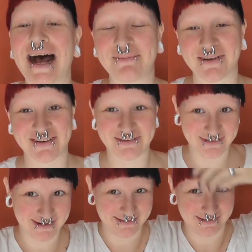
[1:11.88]
I'm not going to do
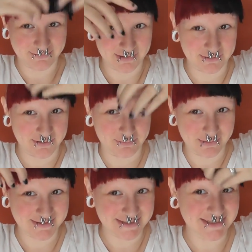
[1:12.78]
that in this video though,
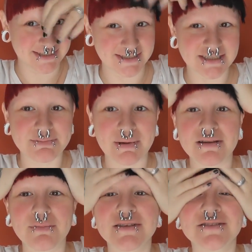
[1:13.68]
because I just
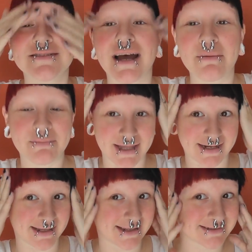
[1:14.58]
spent a bunch of time
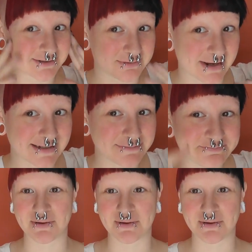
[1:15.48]
getting it to red.